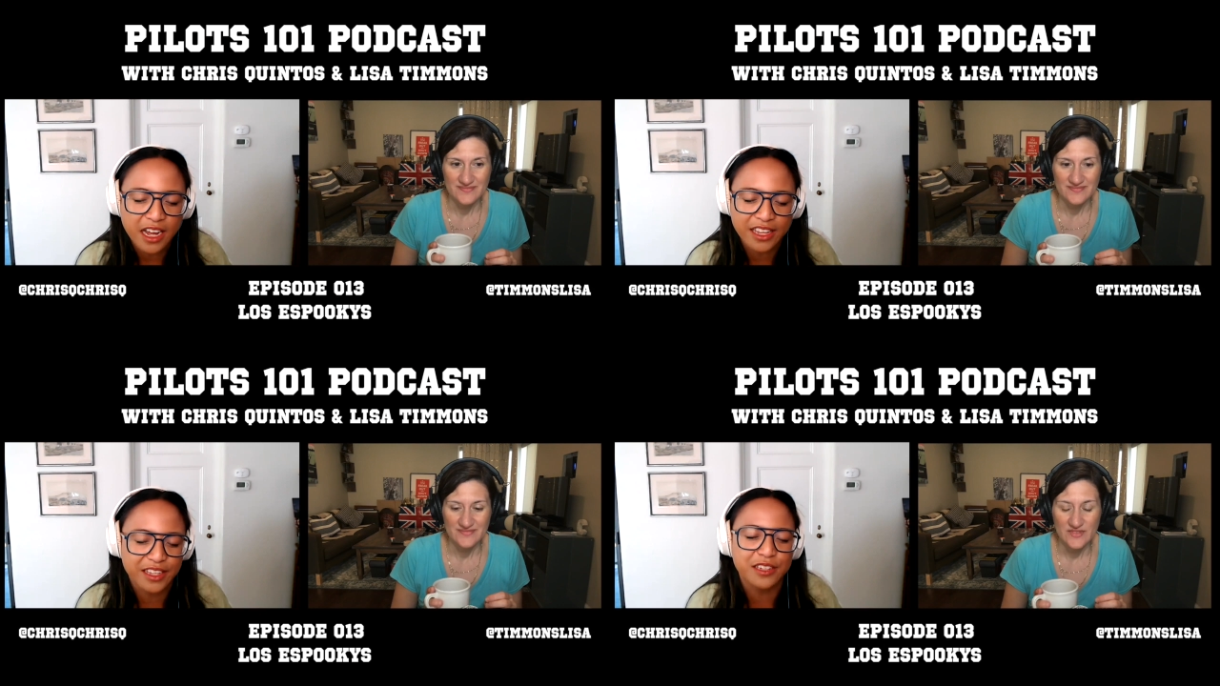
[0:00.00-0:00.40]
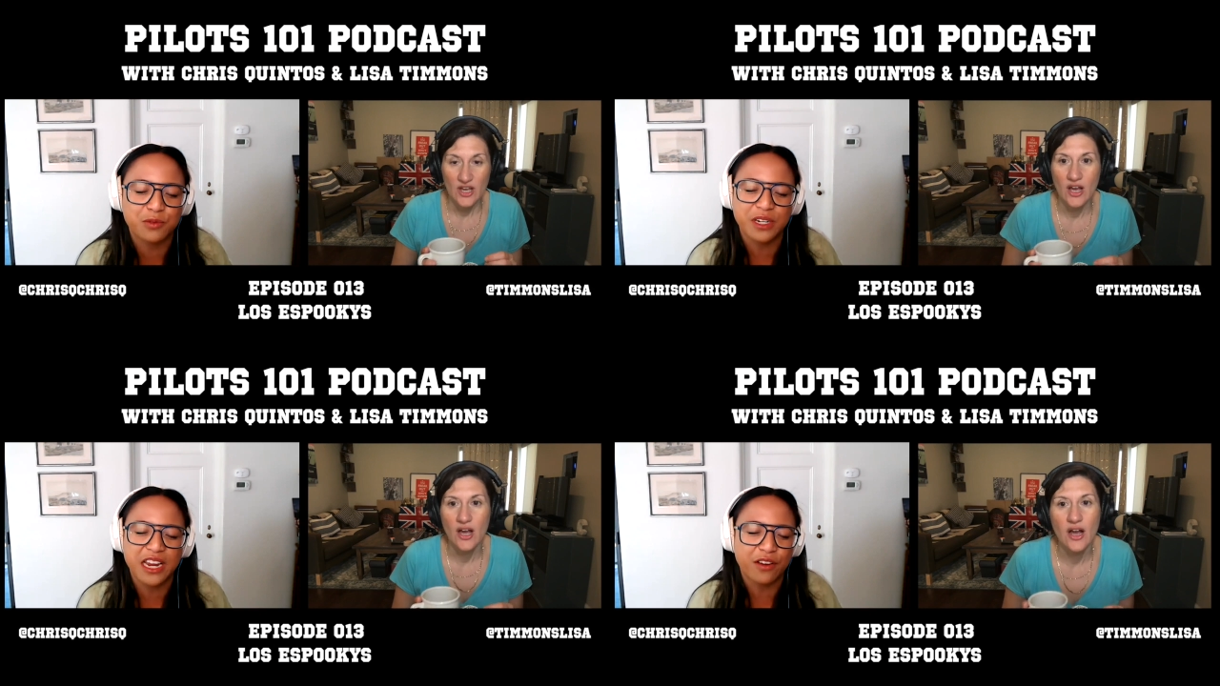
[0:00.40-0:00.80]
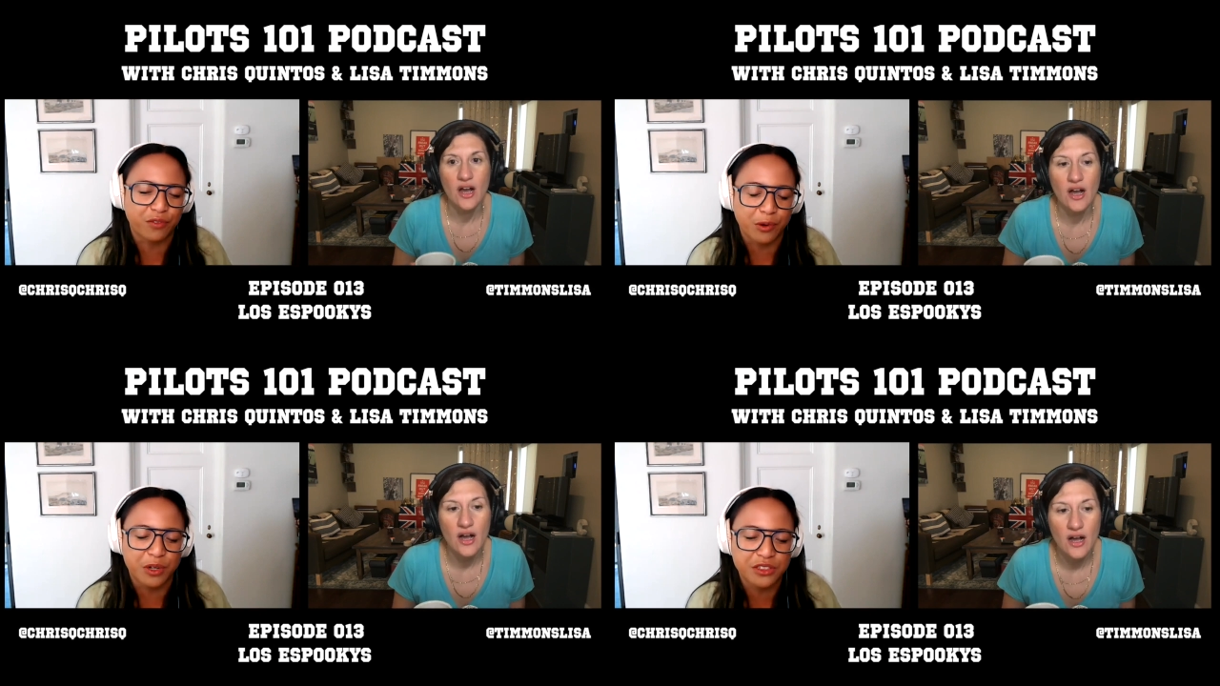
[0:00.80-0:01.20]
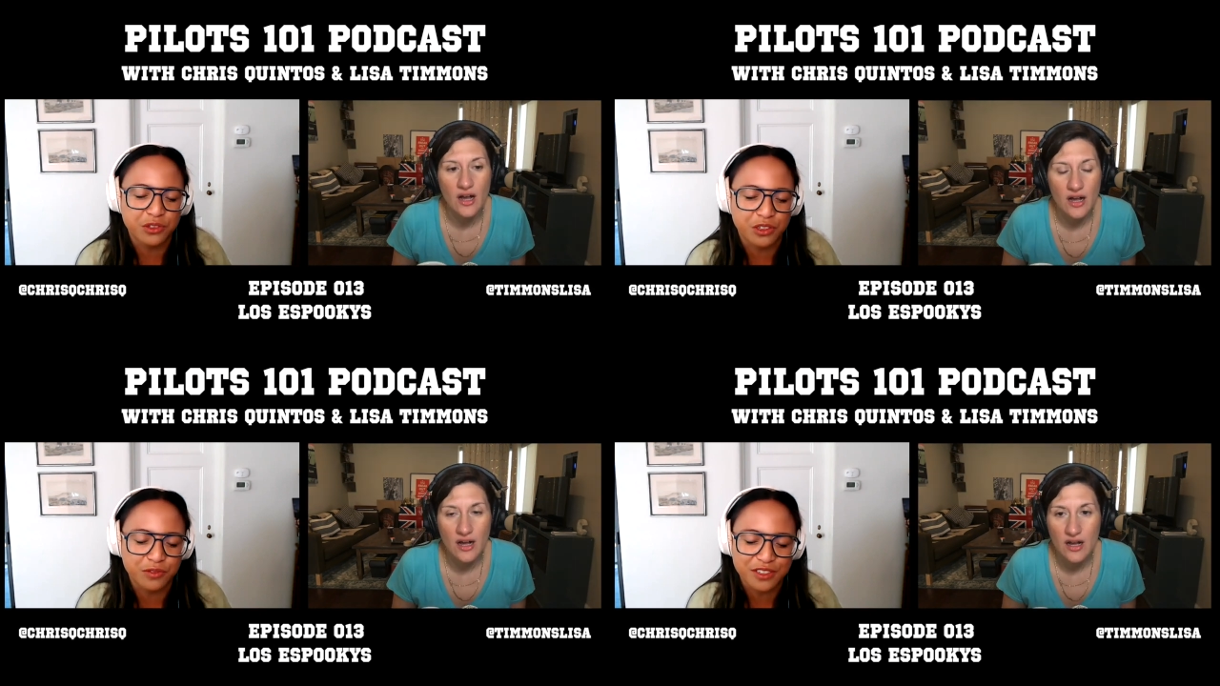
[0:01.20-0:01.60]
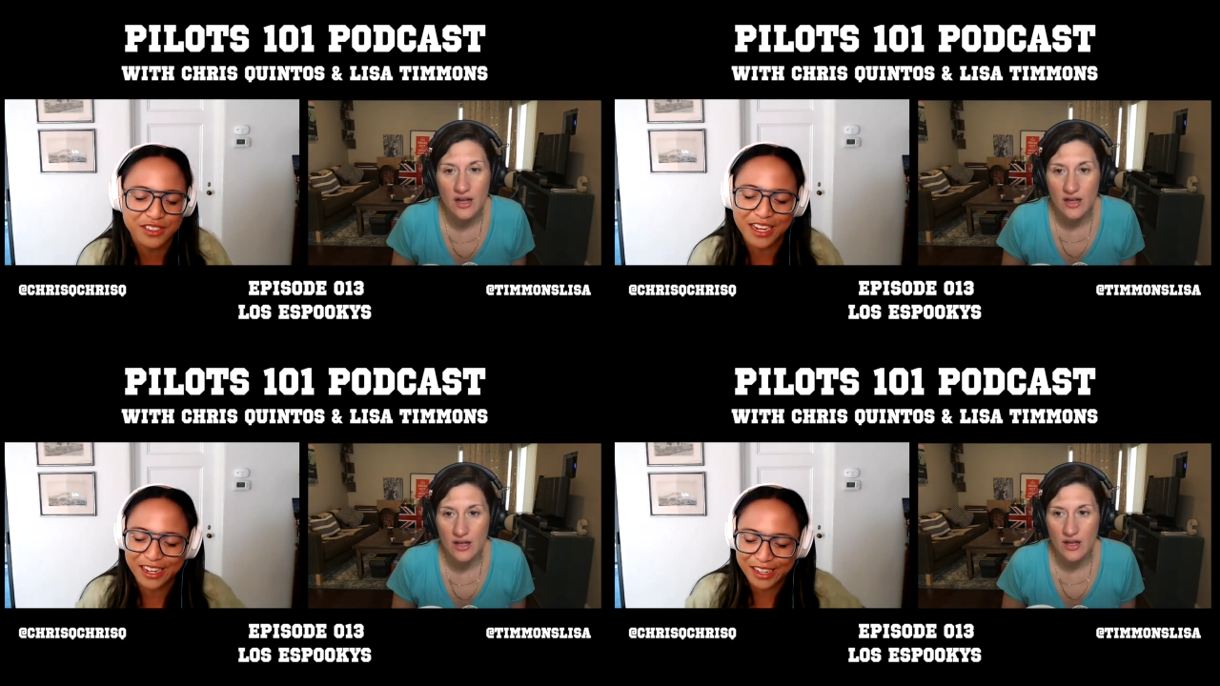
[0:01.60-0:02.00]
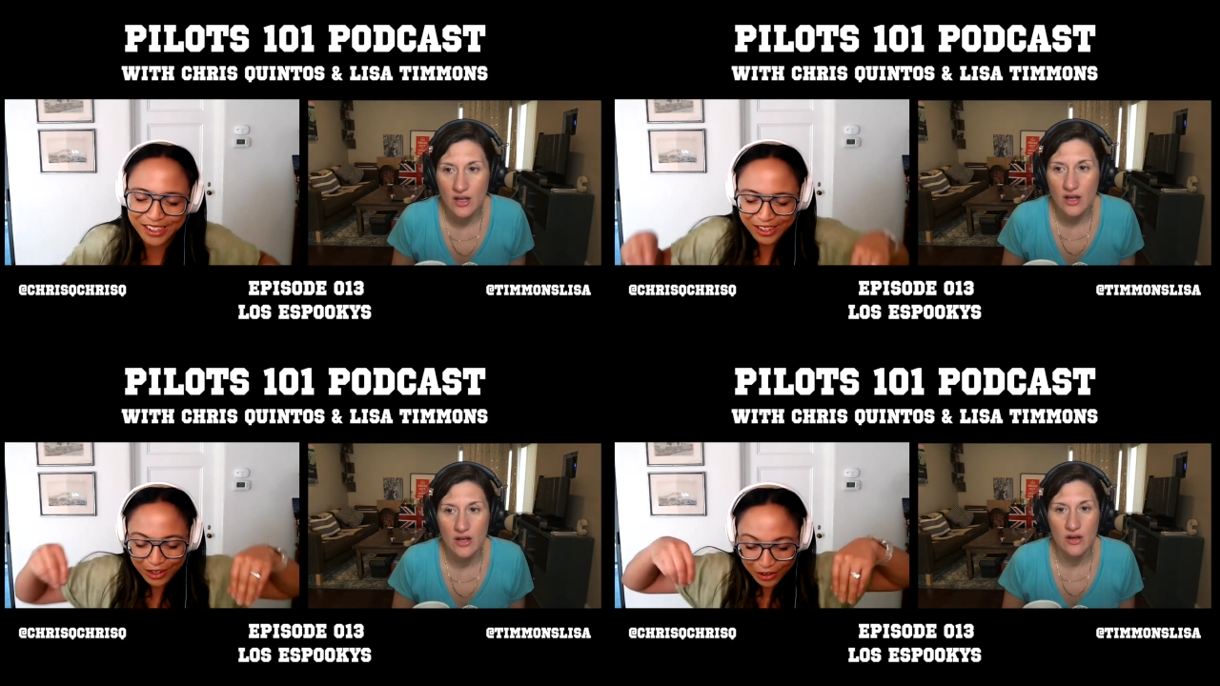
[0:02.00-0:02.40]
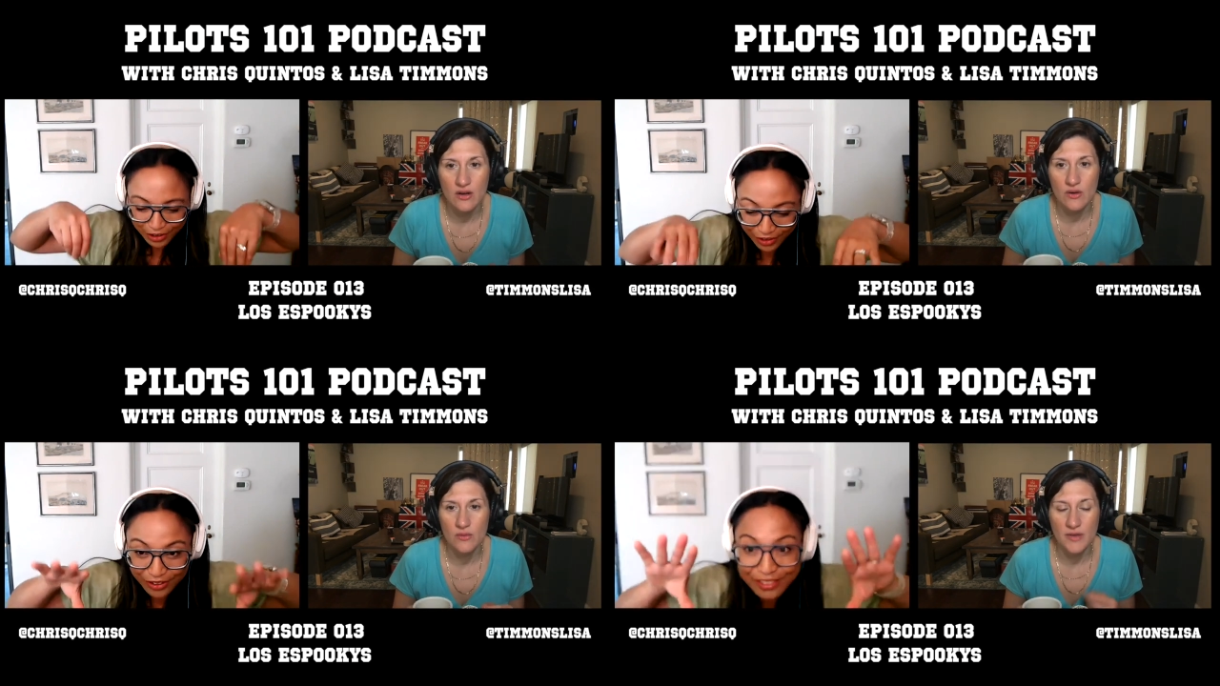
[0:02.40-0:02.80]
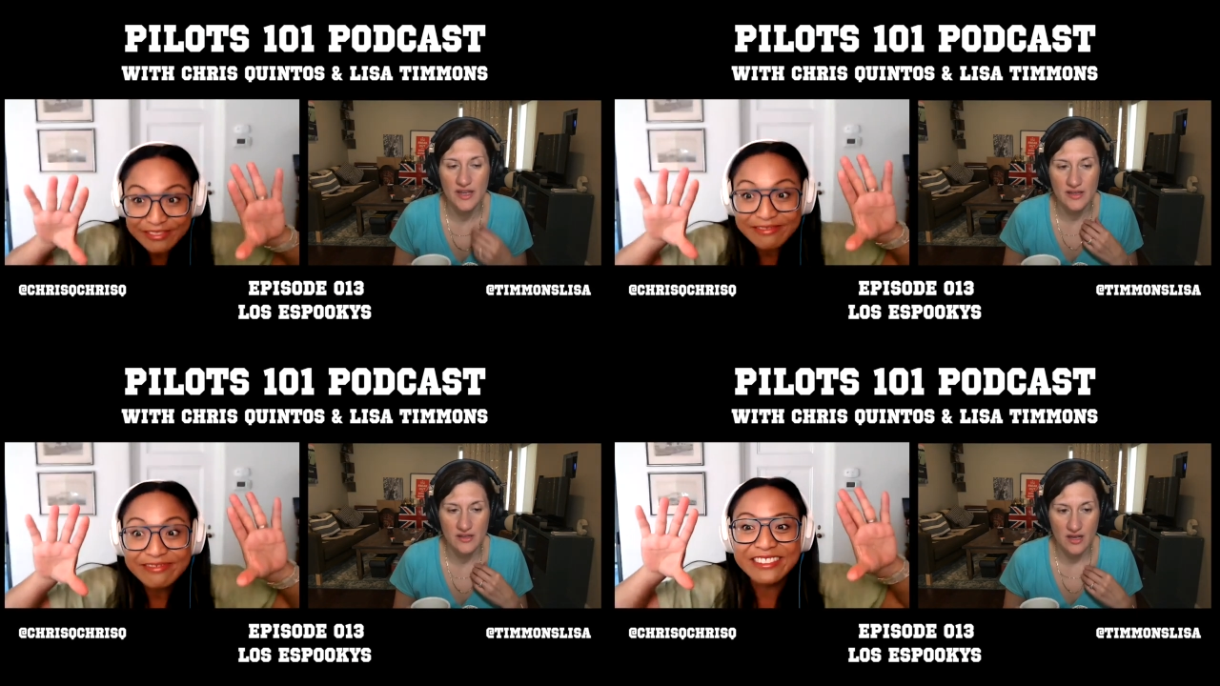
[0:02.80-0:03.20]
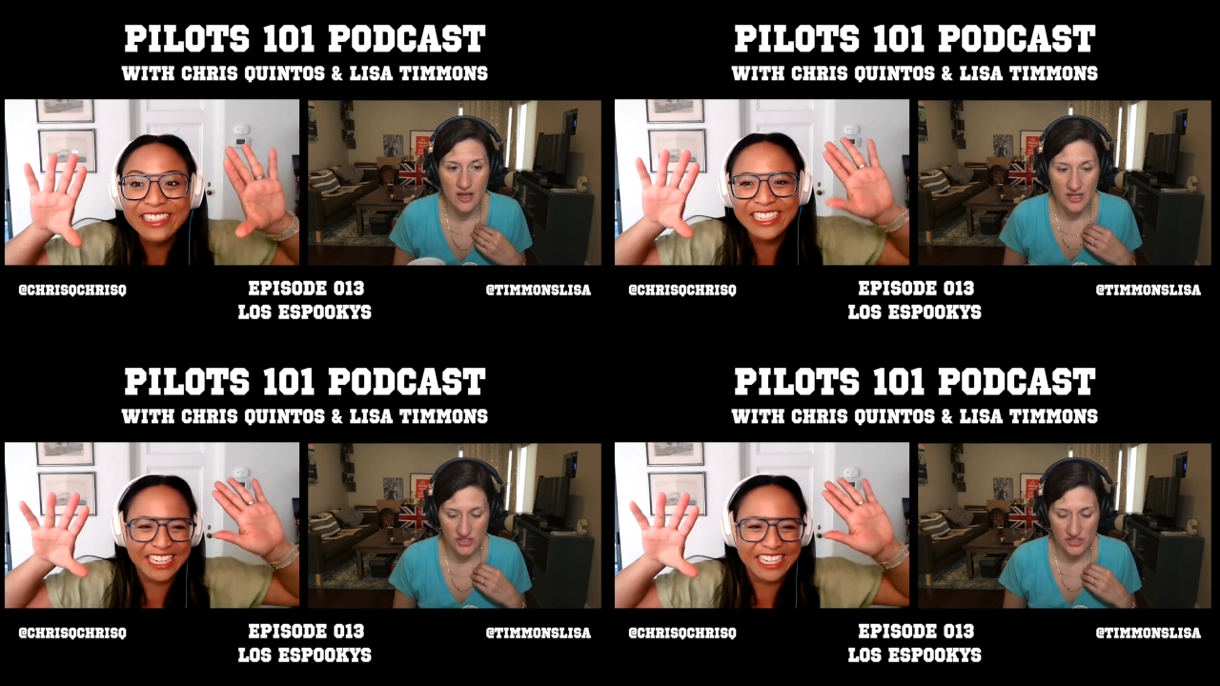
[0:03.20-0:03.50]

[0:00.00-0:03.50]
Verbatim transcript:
Speaker 1: I think is when everyone sort of was like, "Oh, huh?